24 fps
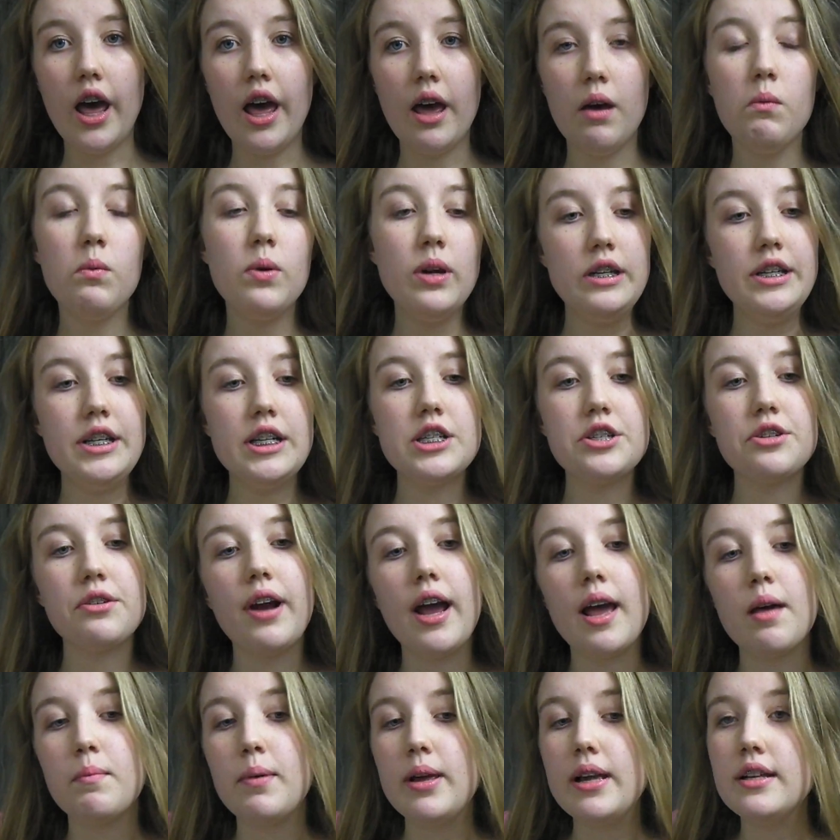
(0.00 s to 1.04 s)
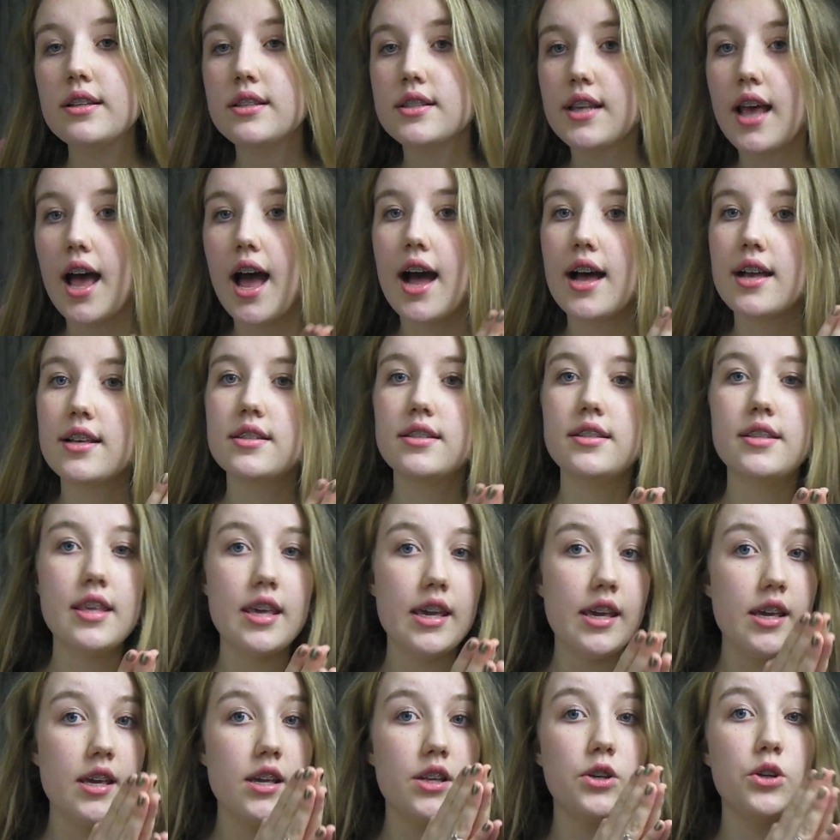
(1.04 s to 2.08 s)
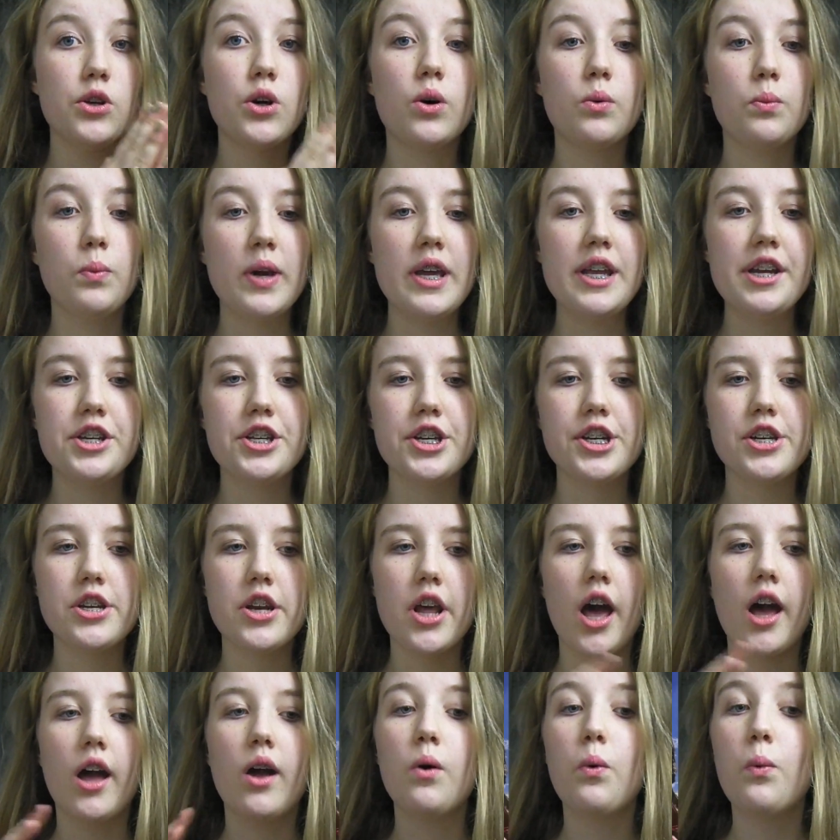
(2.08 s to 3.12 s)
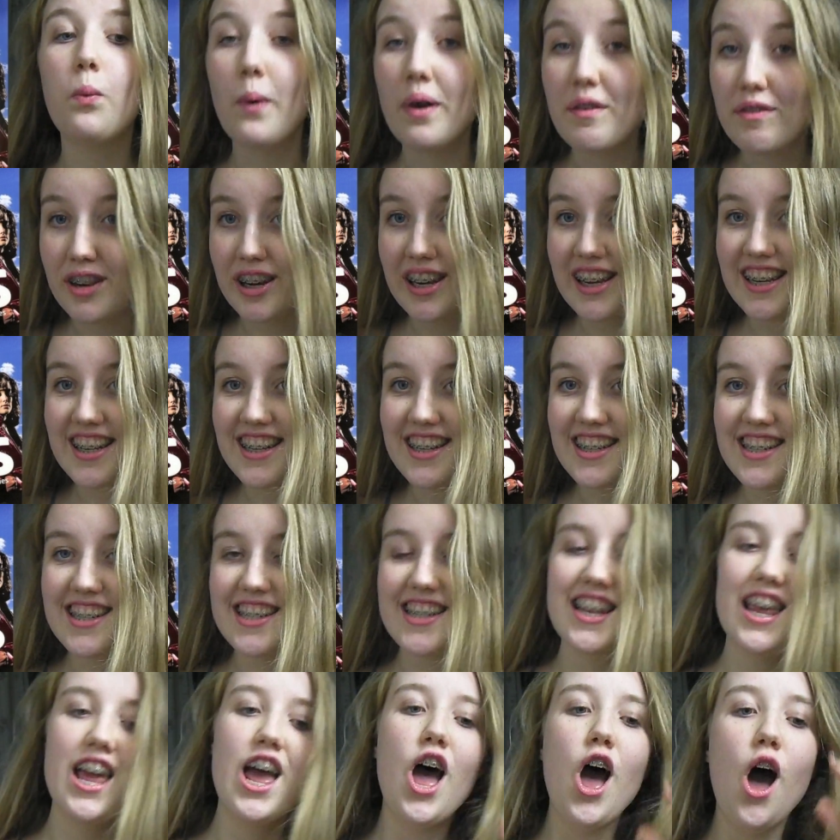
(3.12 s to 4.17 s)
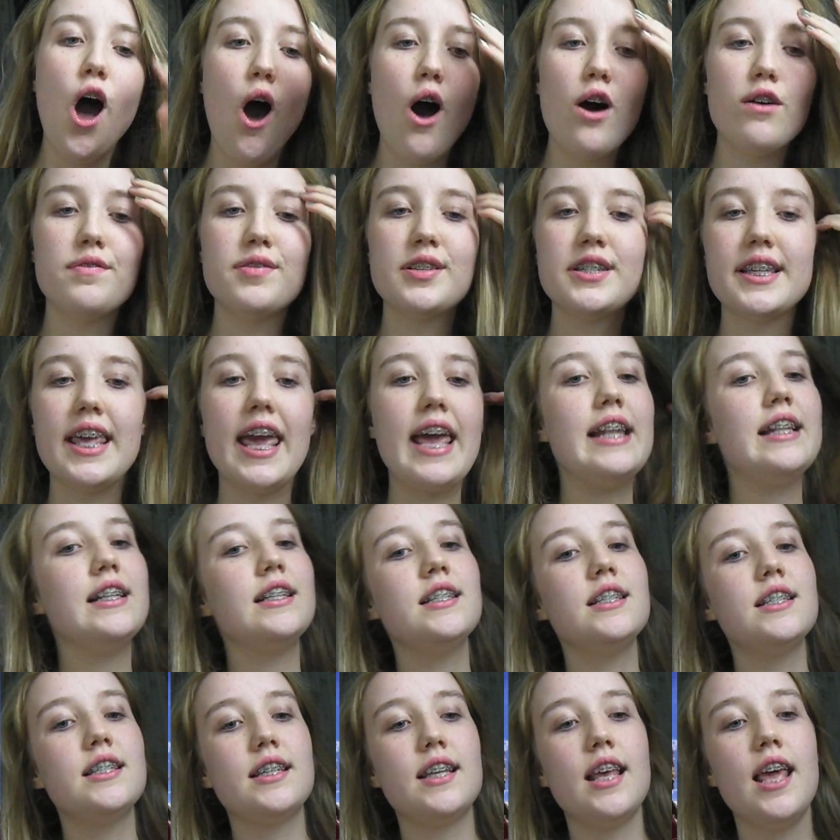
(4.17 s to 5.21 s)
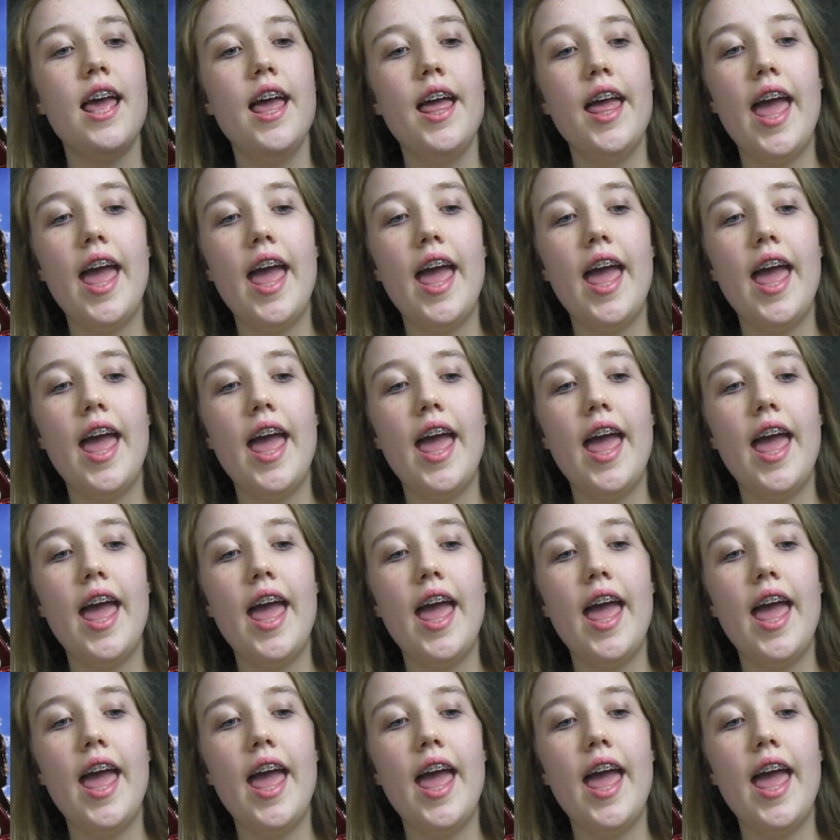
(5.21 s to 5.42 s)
I would describe it as the Norwegian equivalent of Skins,